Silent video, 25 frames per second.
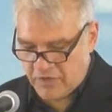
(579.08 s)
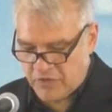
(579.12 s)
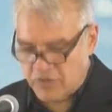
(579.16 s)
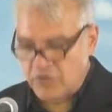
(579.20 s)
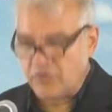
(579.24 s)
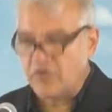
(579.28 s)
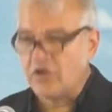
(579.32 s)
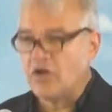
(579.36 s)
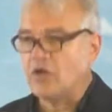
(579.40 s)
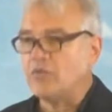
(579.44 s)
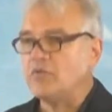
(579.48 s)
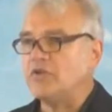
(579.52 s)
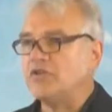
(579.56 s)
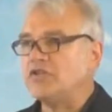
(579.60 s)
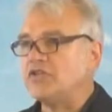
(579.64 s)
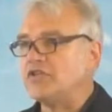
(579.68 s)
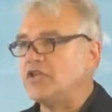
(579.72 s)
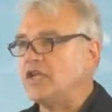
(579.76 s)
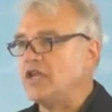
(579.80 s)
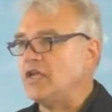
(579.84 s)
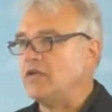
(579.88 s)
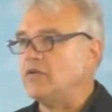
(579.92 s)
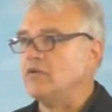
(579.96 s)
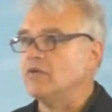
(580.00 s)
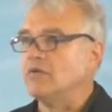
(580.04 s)
So there we
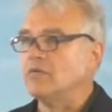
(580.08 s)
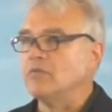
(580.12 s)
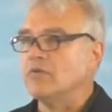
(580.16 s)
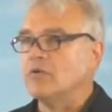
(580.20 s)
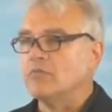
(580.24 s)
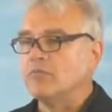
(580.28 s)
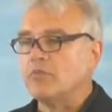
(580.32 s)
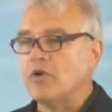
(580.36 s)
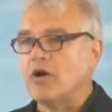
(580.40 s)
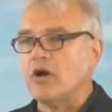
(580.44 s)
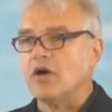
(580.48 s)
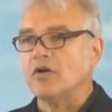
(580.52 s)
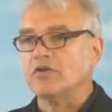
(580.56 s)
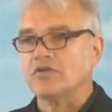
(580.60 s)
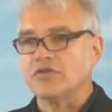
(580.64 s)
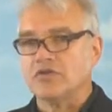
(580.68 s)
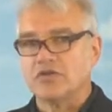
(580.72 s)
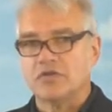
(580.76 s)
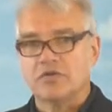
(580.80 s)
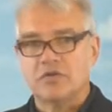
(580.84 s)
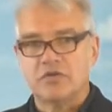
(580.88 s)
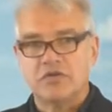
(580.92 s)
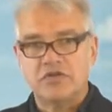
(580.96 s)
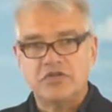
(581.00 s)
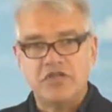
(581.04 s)
see
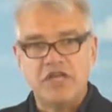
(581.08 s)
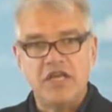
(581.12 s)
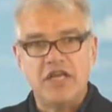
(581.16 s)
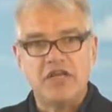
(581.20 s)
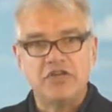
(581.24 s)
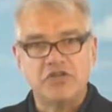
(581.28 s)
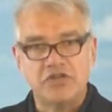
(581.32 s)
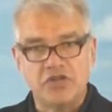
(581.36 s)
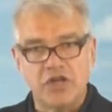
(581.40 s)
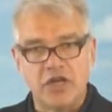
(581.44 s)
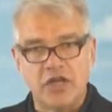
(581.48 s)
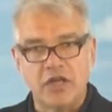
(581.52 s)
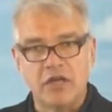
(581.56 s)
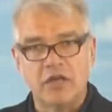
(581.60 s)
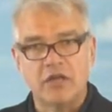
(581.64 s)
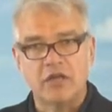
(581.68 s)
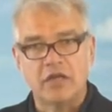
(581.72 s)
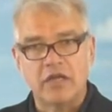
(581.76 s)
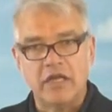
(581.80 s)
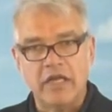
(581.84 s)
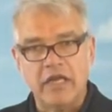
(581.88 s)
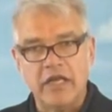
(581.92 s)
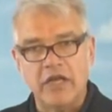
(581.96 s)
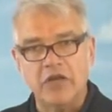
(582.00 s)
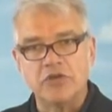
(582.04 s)
Paul's
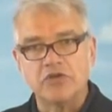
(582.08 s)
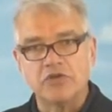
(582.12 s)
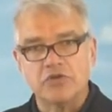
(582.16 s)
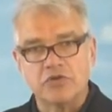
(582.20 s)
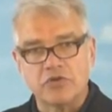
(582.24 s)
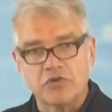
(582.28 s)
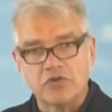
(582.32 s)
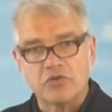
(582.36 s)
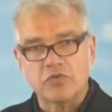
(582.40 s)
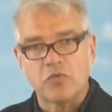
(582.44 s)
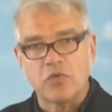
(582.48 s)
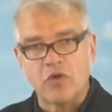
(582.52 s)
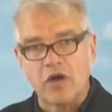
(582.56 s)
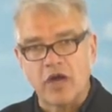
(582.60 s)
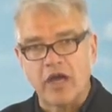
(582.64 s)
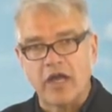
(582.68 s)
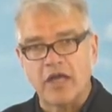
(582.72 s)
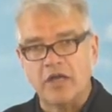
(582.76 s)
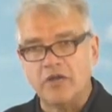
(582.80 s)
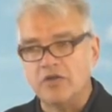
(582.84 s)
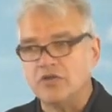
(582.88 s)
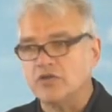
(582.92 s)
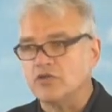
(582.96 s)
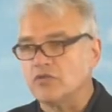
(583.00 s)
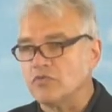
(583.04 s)
teaching
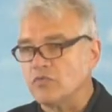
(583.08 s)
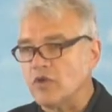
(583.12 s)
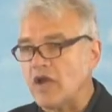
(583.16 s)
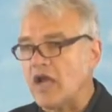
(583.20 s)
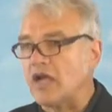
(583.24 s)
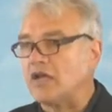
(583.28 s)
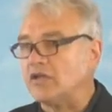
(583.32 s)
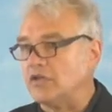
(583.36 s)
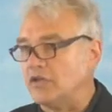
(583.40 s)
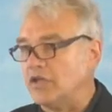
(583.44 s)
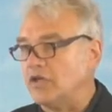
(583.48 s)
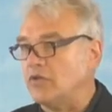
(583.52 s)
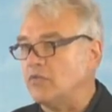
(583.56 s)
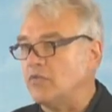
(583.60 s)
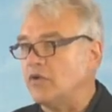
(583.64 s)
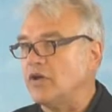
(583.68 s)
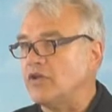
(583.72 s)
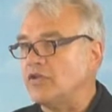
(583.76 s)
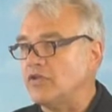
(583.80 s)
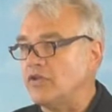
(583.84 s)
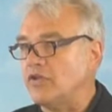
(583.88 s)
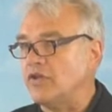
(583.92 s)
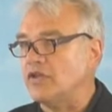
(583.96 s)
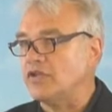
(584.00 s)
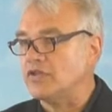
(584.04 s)
intertwined directly
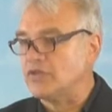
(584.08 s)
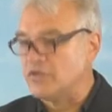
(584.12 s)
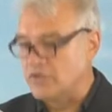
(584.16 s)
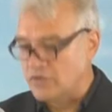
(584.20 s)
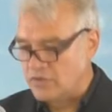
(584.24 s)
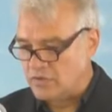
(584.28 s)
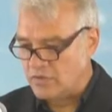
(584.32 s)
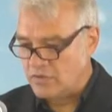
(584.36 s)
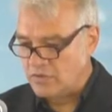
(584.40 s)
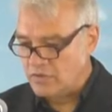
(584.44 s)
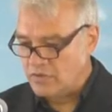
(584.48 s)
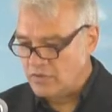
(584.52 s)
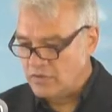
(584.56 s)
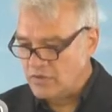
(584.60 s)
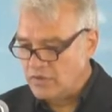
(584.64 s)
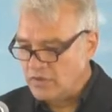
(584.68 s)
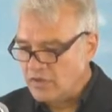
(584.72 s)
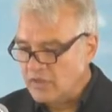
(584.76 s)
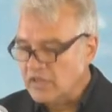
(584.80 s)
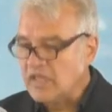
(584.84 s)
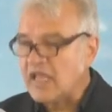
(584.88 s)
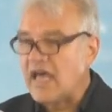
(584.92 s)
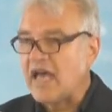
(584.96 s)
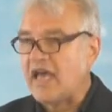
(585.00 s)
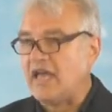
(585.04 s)
with his
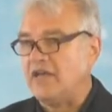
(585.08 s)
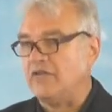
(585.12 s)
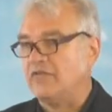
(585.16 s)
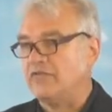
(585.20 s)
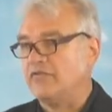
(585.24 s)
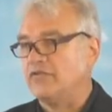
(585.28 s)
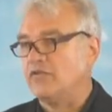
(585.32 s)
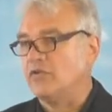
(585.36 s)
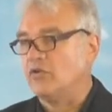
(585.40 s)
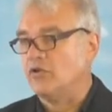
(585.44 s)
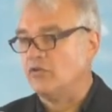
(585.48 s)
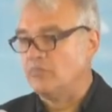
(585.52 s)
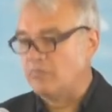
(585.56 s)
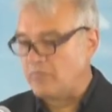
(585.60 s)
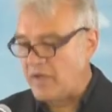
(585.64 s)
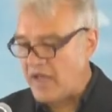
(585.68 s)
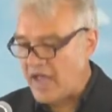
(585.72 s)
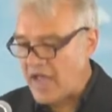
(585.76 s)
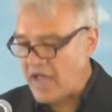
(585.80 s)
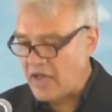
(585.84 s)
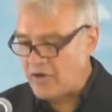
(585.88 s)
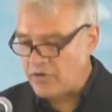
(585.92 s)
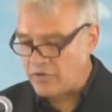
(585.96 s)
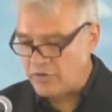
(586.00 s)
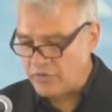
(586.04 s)
life or
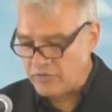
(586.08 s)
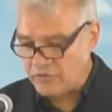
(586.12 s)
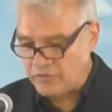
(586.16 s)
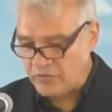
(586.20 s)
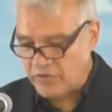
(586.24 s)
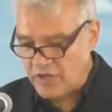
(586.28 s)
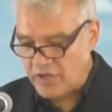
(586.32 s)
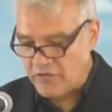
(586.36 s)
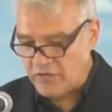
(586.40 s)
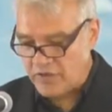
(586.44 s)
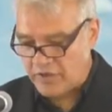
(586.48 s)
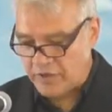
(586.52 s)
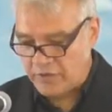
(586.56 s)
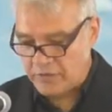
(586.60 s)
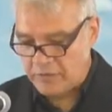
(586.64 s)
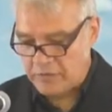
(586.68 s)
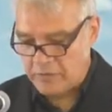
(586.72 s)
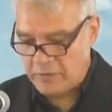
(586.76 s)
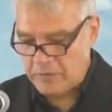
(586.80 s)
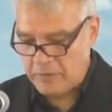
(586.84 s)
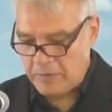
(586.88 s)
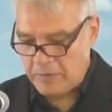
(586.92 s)
pattern of living.